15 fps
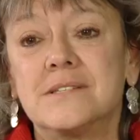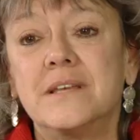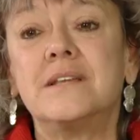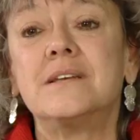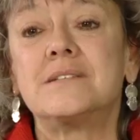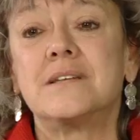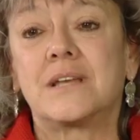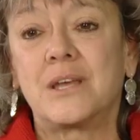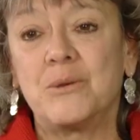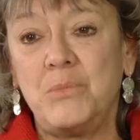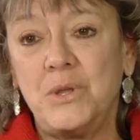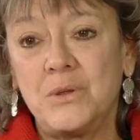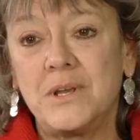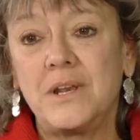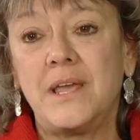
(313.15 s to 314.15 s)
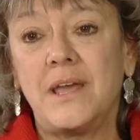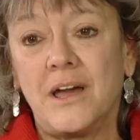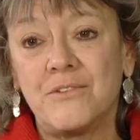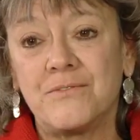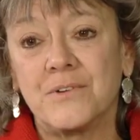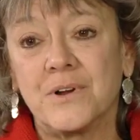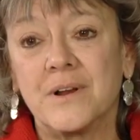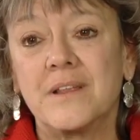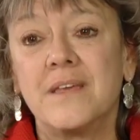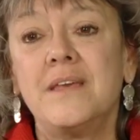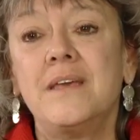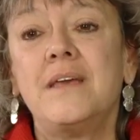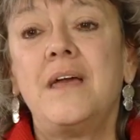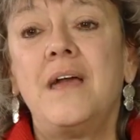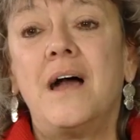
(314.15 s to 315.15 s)
It is a community effort
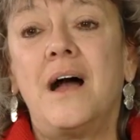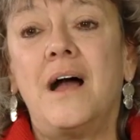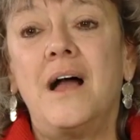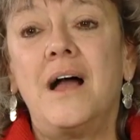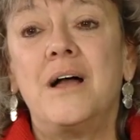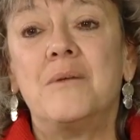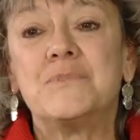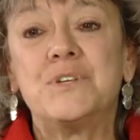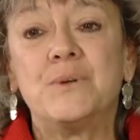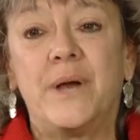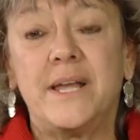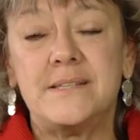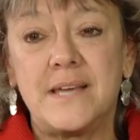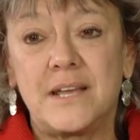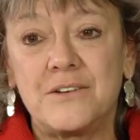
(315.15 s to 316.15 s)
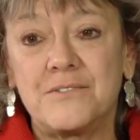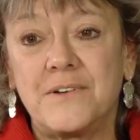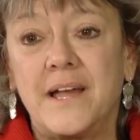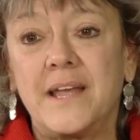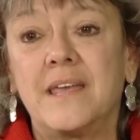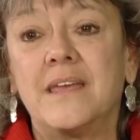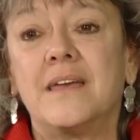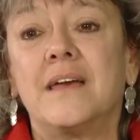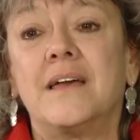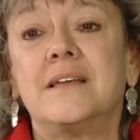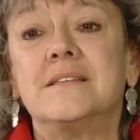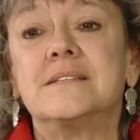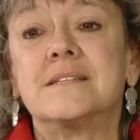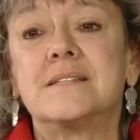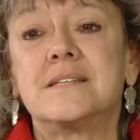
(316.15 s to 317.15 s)
to identify
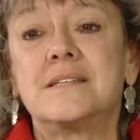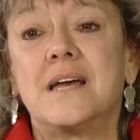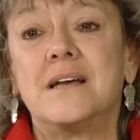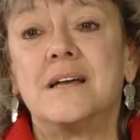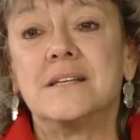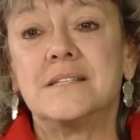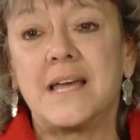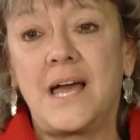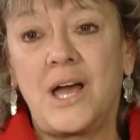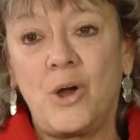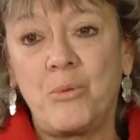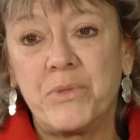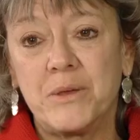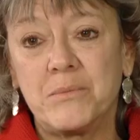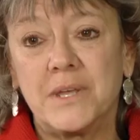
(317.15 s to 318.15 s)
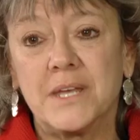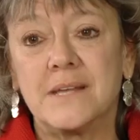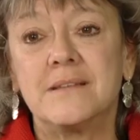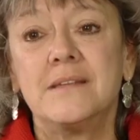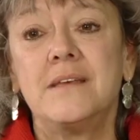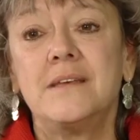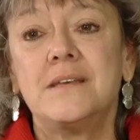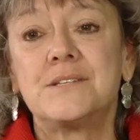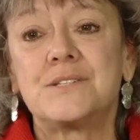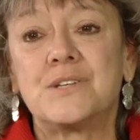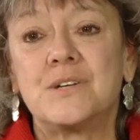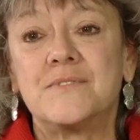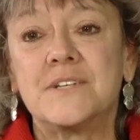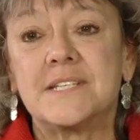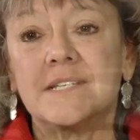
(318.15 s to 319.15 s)
kids, to help them get
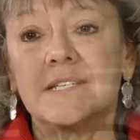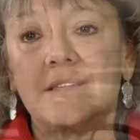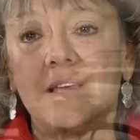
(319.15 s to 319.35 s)
services